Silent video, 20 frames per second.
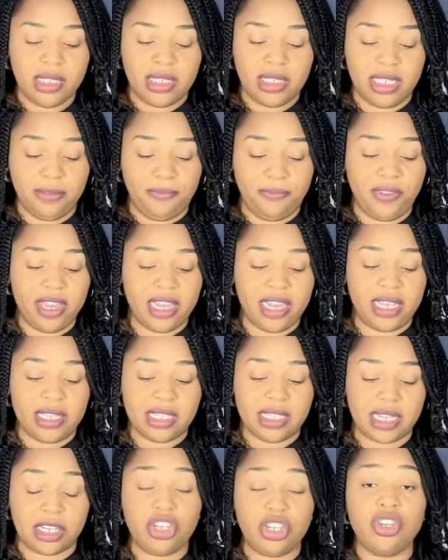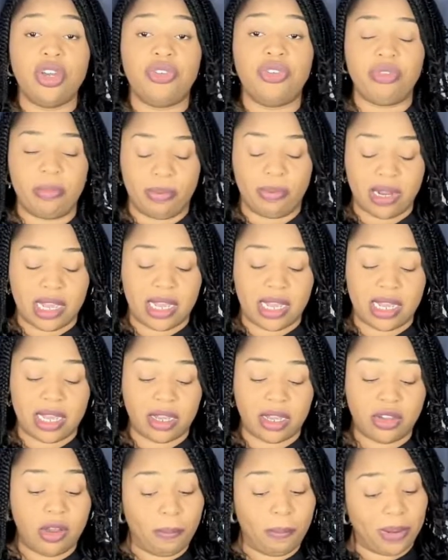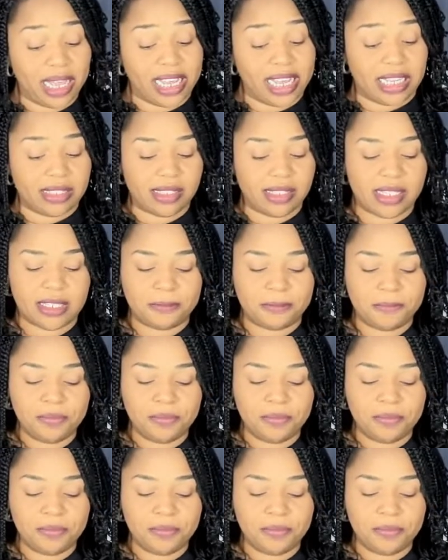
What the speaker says: defiant and non-compliance,